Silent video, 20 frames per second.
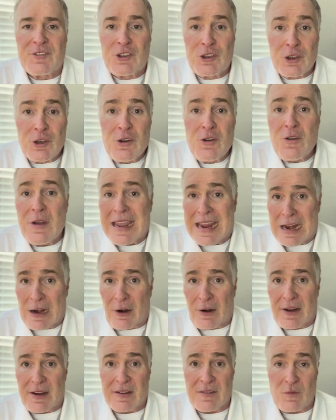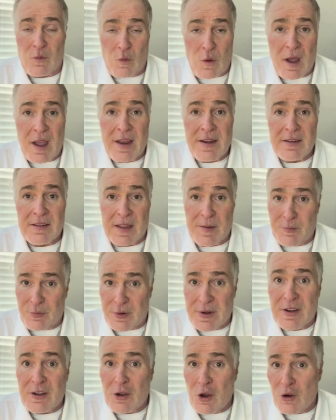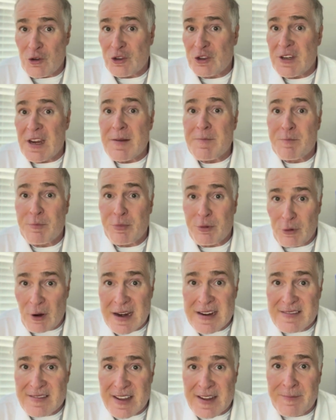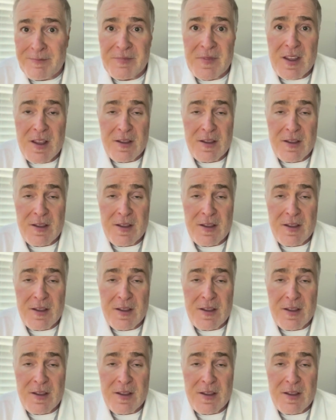2 areas. One, they pre-negotiate pricing,